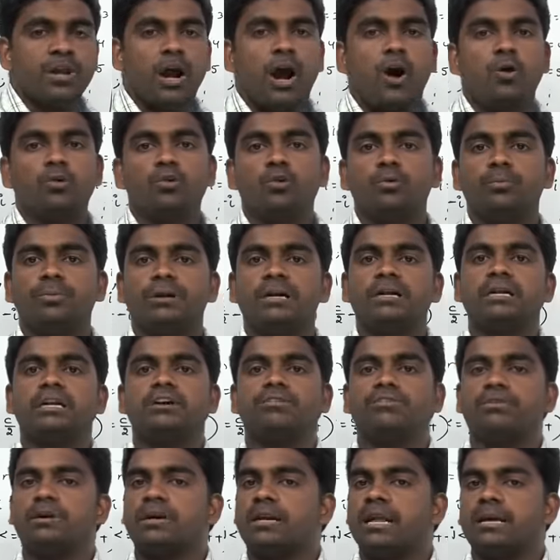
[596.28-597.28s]
how to print
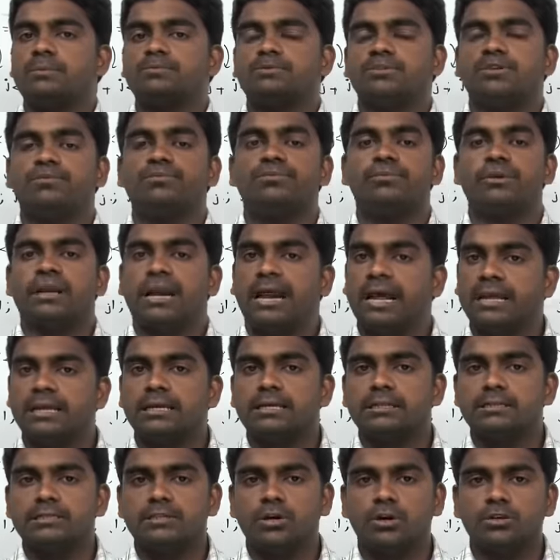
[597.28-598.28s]
different types of
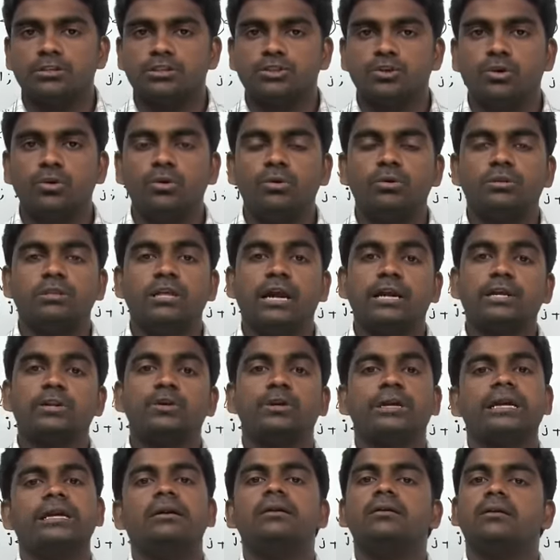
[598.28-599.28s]
triangles also that
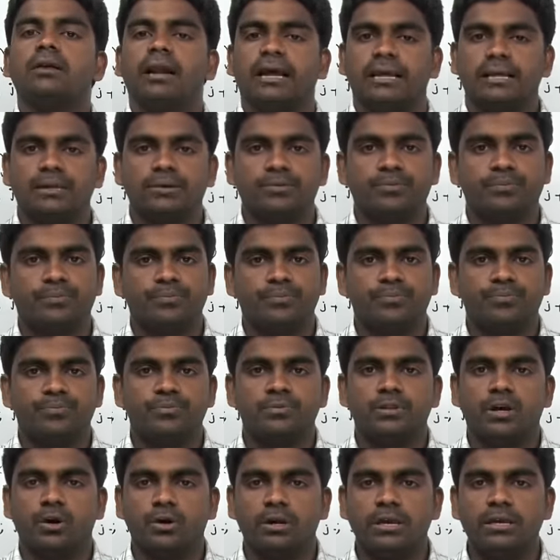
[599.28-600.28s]
you can try
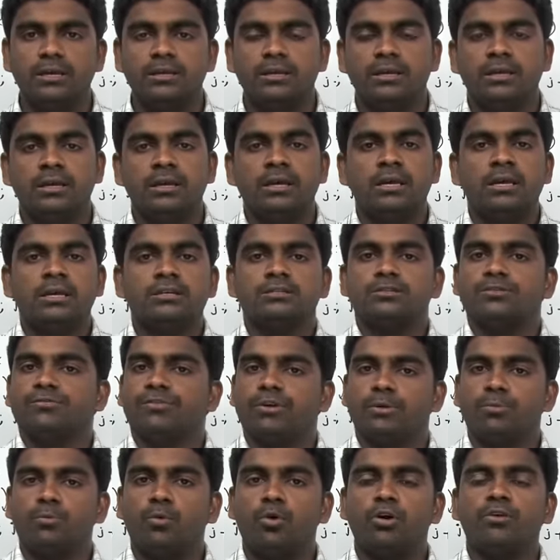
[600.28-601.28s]
okay so
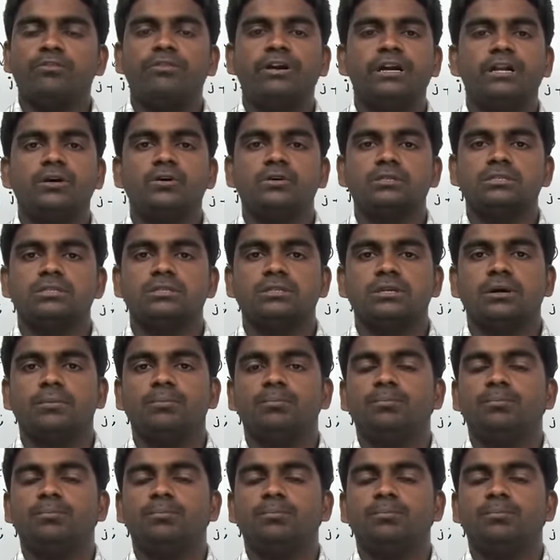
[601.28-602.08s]
for more videos